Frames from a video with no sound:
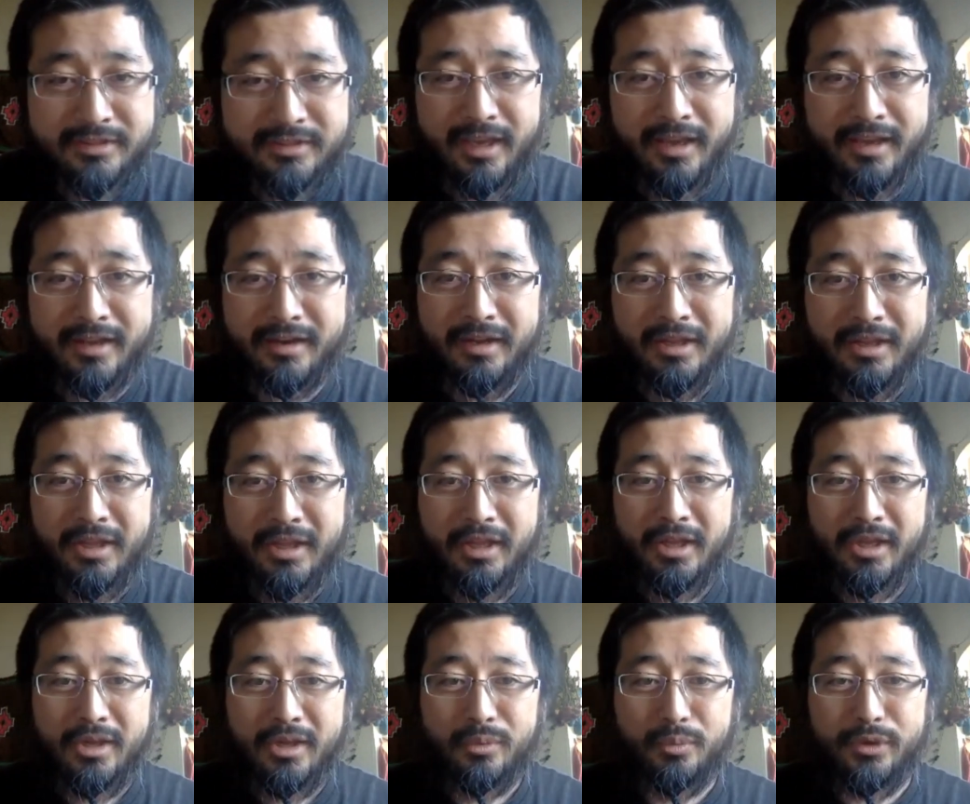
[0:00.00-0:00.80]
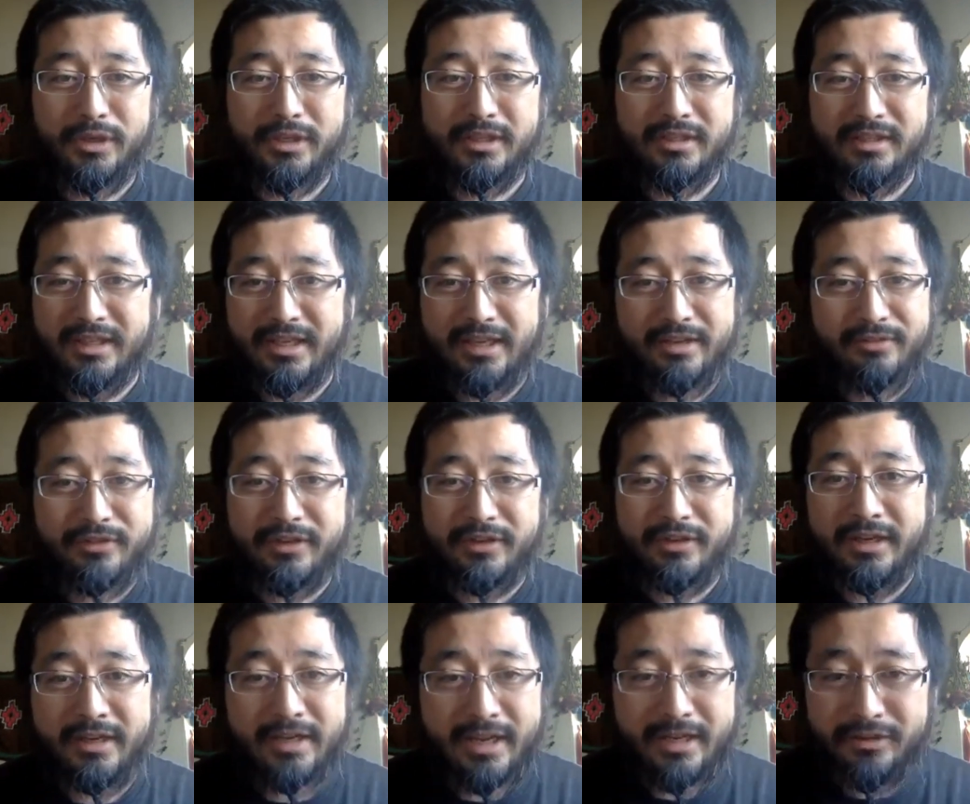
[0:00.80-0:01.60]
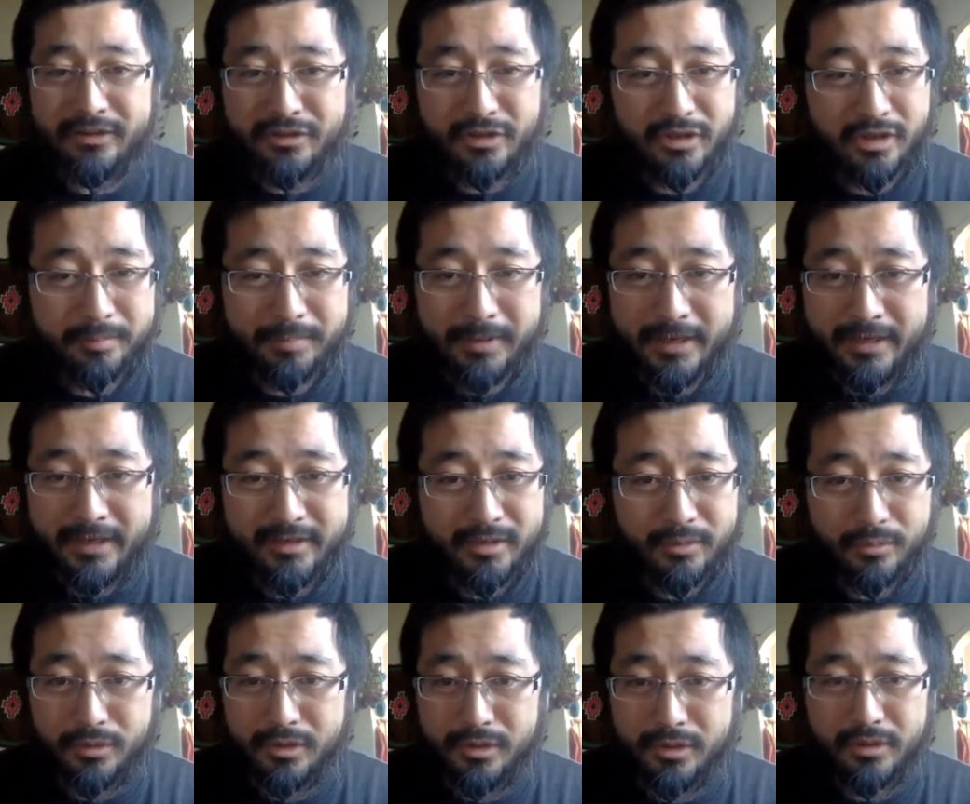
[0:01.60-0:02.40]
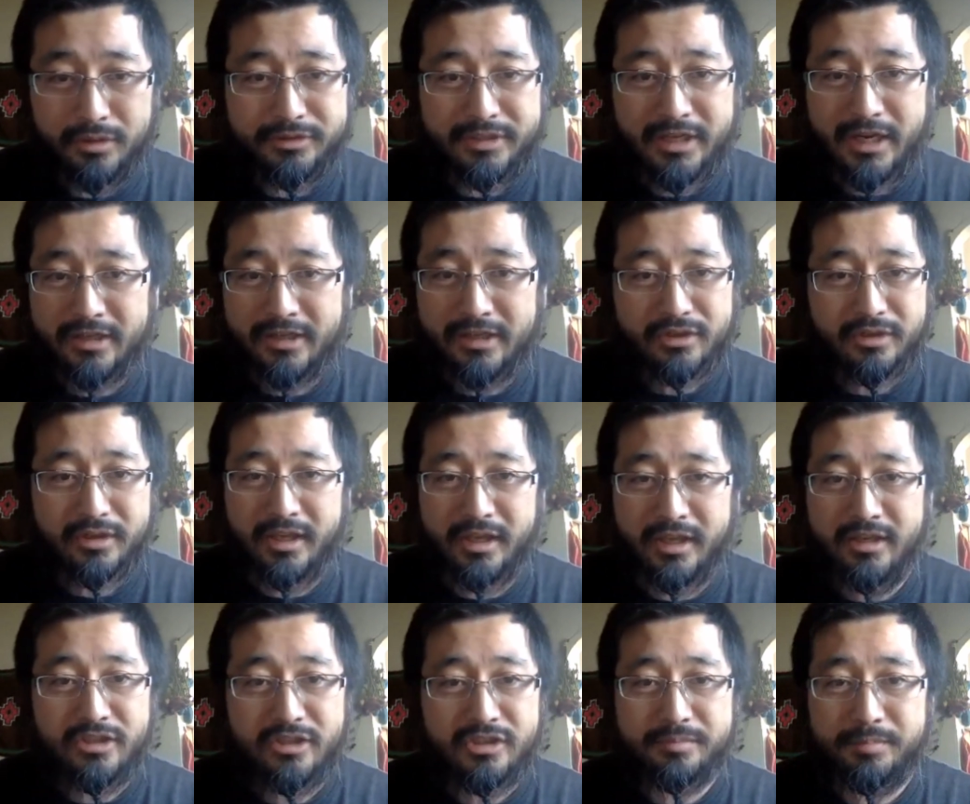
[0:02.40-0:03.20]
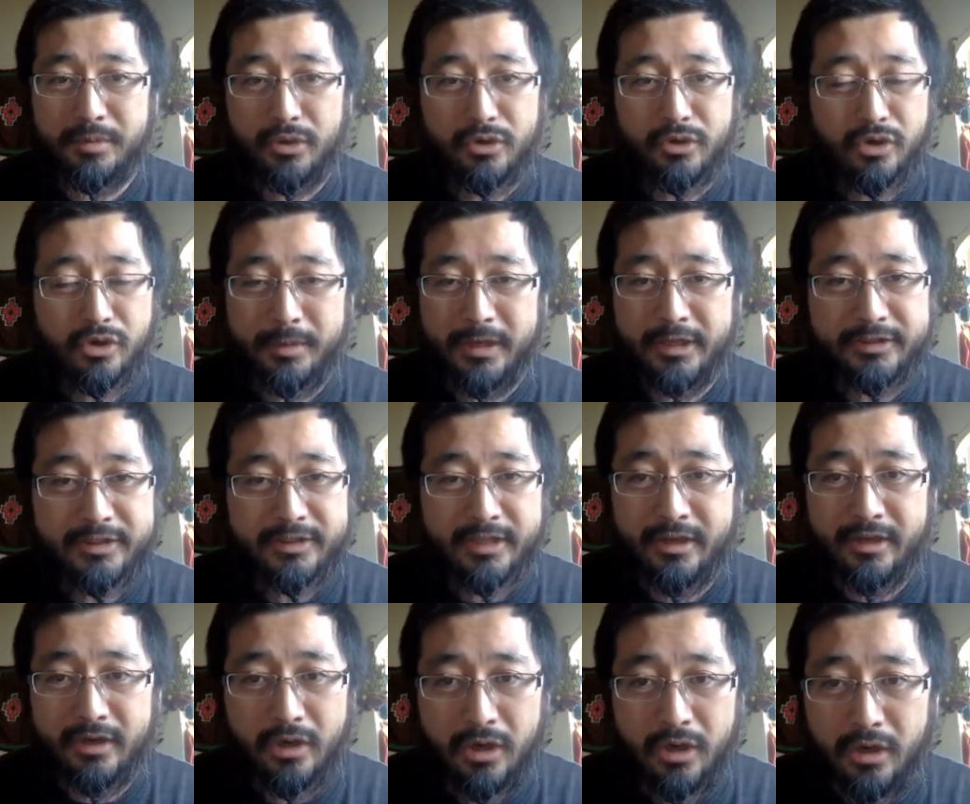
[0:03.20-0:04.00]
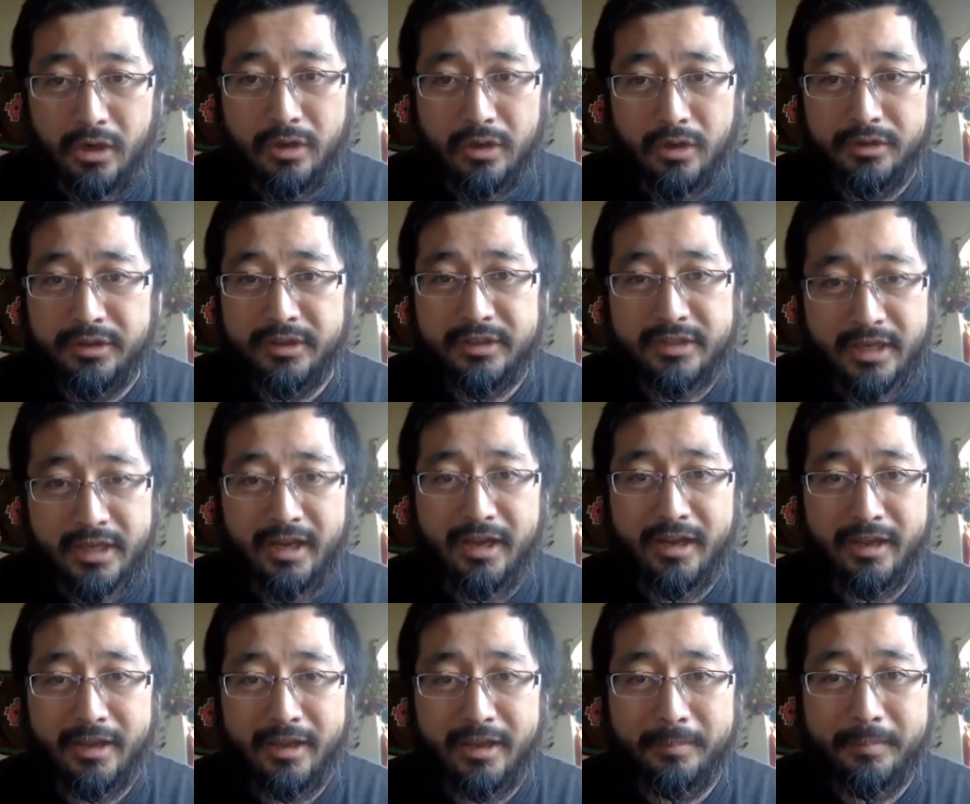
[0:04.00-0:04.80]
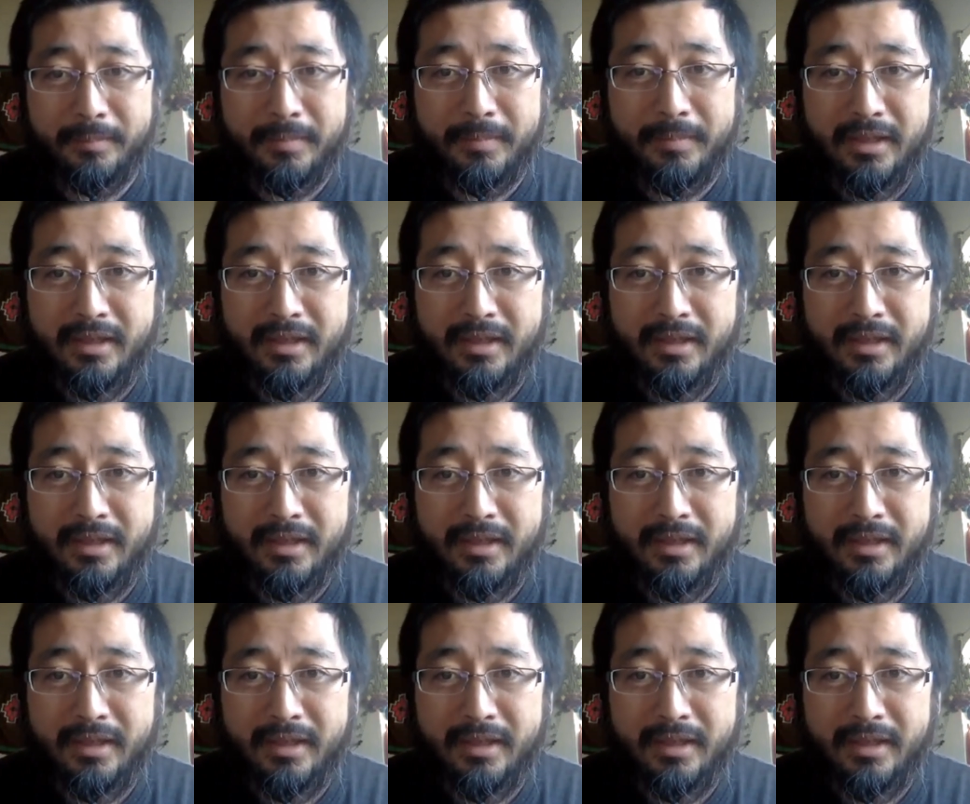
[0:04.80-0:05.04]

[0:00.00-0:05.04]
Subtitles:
That we live in an interdependent world. Dr. King spoke about that all the time.